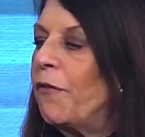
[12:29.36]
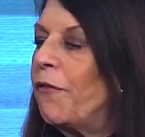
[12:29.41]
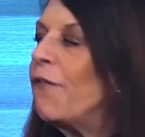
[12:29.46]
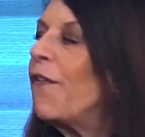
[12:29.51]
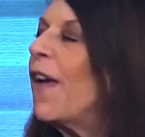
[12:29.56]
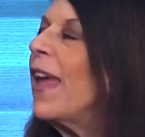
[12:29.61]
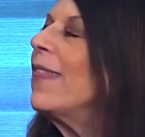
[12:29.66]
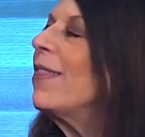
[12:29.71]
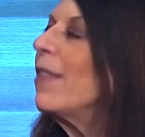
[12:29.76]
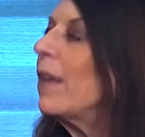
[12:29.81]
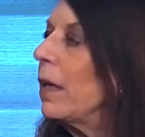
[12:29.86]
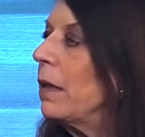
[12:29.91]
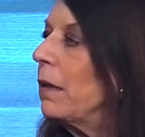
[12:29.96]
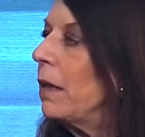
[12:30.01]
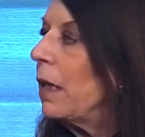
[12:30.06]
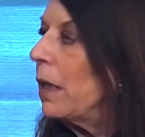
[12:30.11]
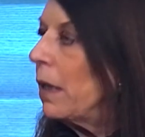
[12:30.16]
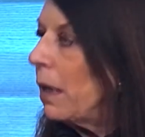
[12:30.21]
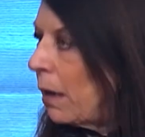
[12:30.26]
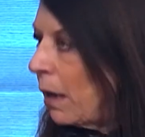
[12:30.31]
faith in
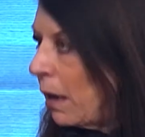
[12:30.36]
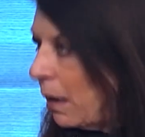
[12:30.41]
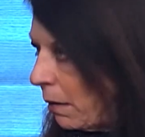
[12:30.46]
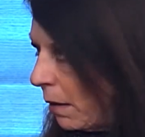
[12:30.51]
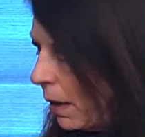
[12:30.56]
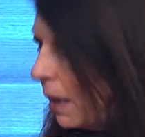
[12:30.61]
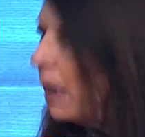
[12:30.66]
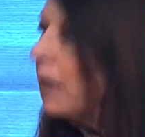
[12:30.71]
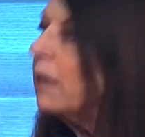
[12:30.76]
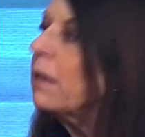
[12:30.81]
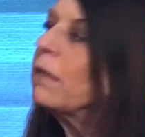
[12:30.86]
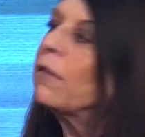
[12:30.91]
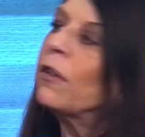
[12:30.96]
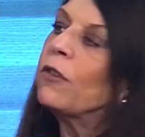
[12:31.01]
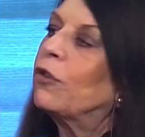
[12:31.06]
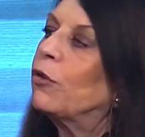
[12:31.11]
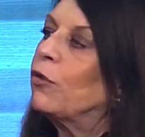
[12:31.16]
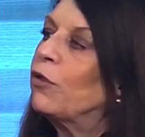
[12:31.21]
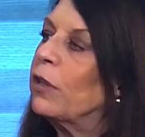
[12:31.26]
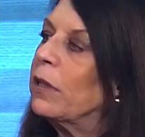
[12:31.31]
the
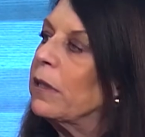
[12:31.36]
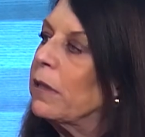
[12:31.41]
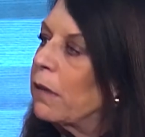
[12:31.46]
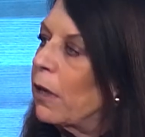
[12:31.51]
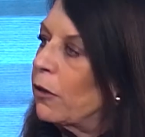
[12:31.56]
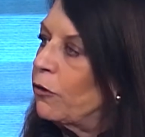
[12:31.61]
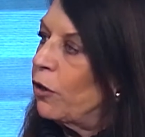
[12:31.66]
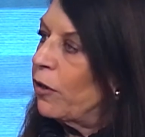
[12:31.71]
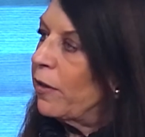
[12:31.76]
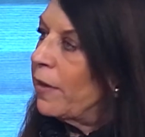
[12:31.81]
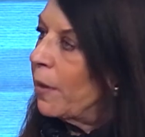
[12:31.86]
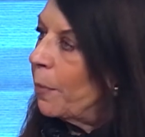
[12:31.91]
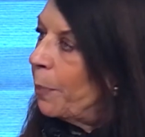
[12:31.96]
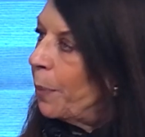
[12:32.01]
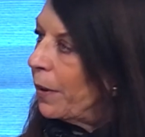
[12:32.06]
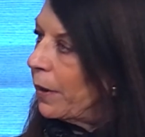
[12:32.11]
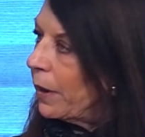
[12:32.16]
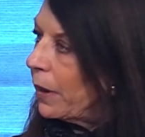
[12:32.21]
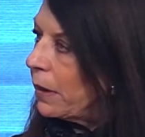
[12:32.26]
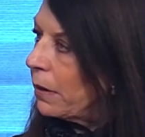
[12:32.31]
institutions such as the
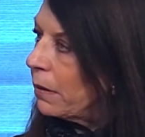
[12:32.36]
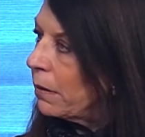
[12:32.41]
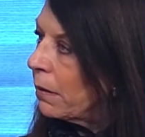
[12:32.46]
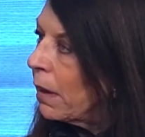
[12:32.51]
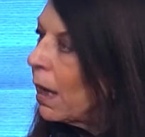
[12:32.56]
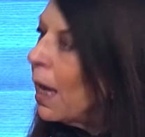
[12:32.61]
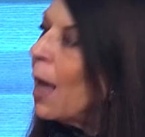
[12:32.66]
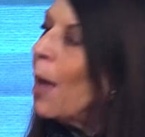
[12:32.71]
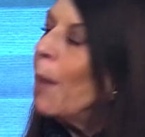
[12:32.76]
police.